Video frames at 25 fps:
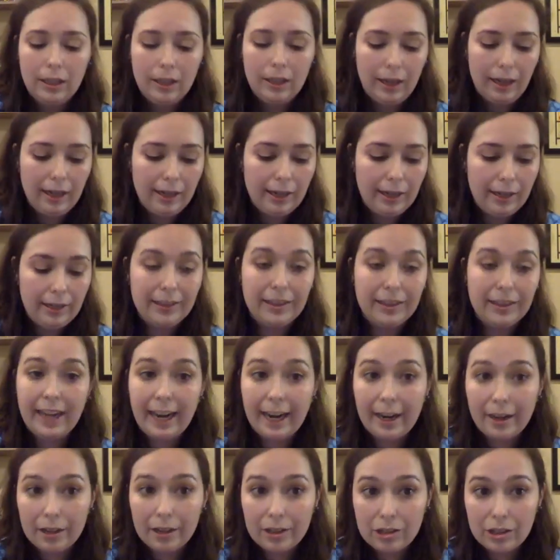and the
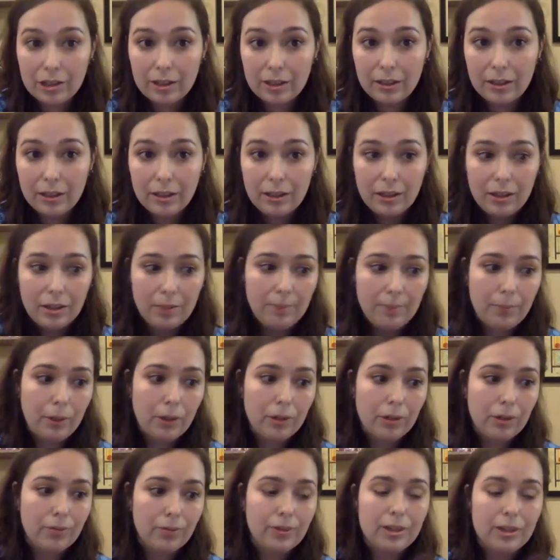character,
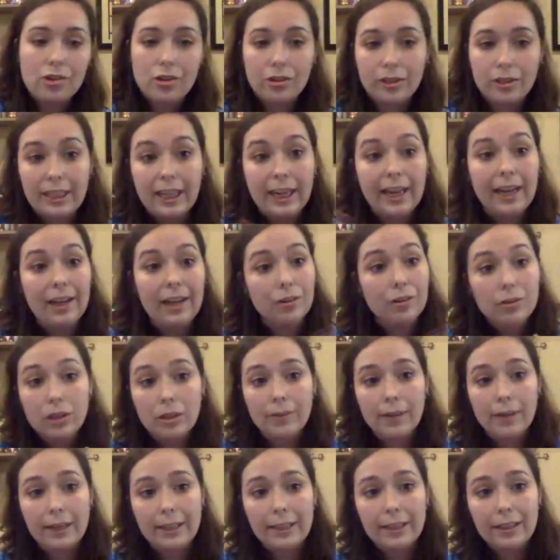both visually and through
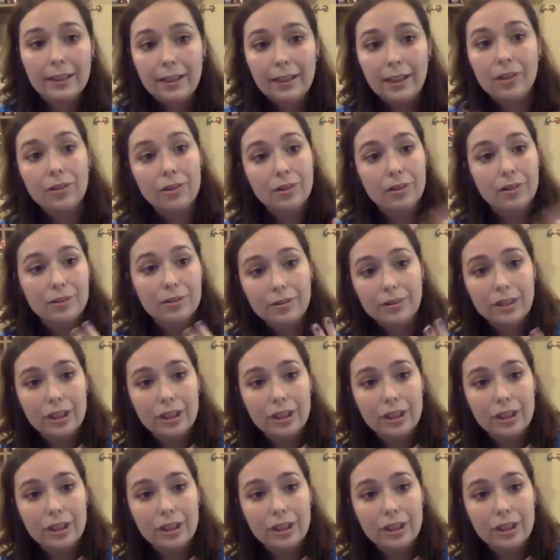your writing and through,